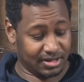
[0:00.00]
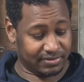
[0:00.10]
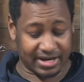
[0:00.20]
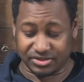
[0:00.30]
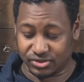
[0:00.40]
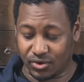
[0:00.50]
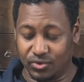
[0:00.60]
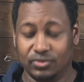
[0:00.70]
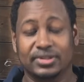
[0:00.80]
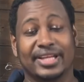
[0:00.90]
All right,
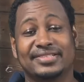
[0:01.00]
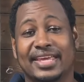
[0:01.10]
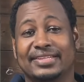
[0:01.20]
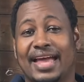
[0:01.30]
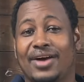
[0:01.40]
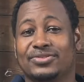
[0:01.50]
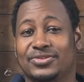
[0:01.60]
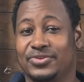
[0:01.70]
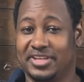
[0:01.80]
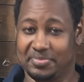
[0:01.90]
so let's get down
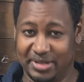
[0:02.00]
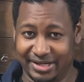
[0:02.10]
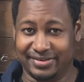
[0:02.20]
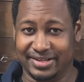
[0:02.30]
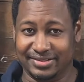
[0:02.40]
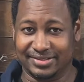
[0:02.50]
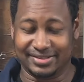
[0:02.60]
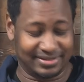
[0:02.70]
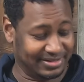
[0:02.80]
to the appearance.